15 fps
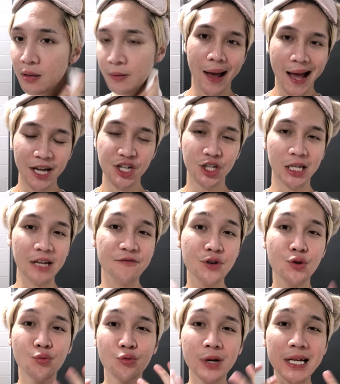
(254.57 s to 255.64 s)
Now actually, if
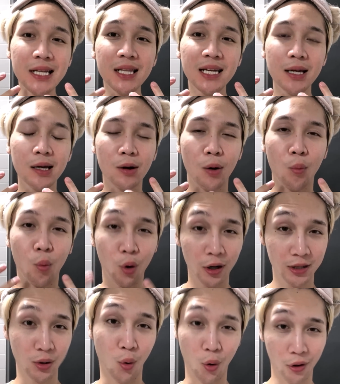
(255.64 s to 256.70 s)
you really
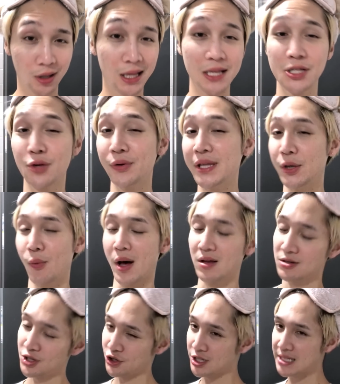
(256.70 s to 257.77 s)
work the oil cleanser really
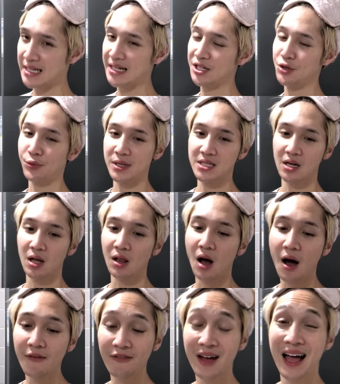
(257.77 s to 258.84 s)
well into your skin and you rinse it all
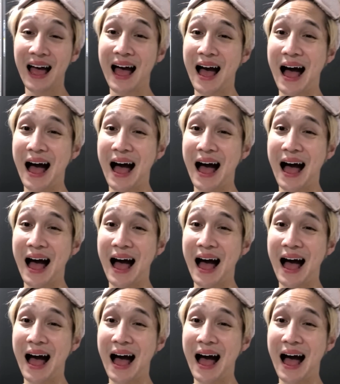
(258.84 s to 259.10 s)
off,